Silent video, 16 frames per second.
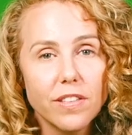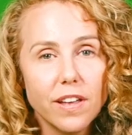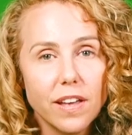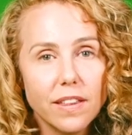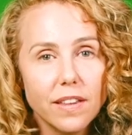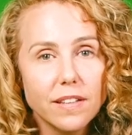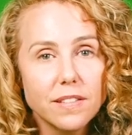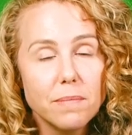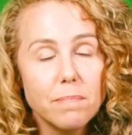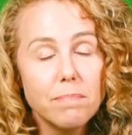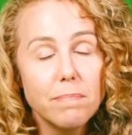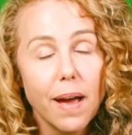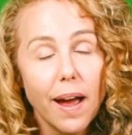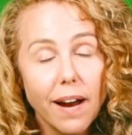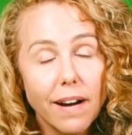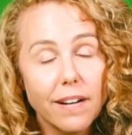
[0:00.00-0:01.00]
thing that's
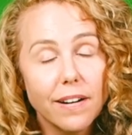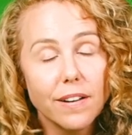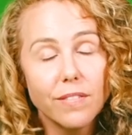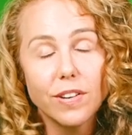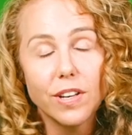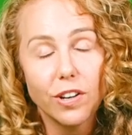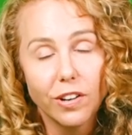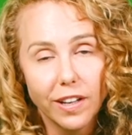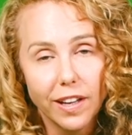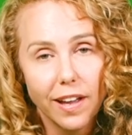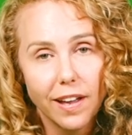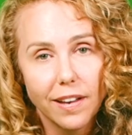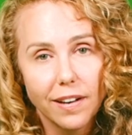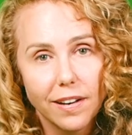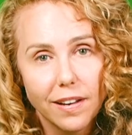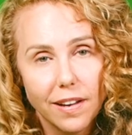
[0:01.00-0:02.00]
imperative in your
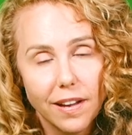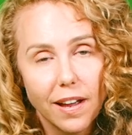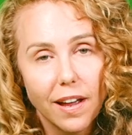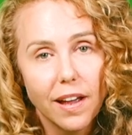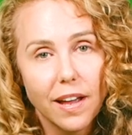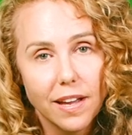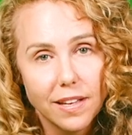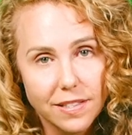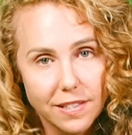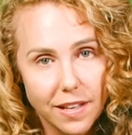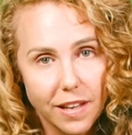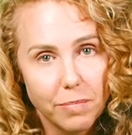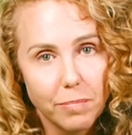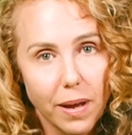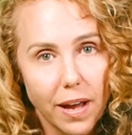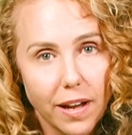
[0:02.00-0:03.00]
kit is
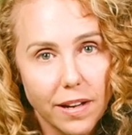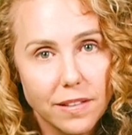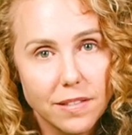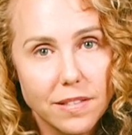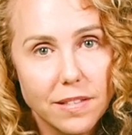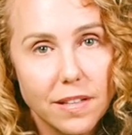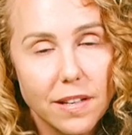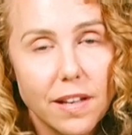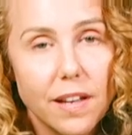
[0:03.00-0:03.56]
sandbags.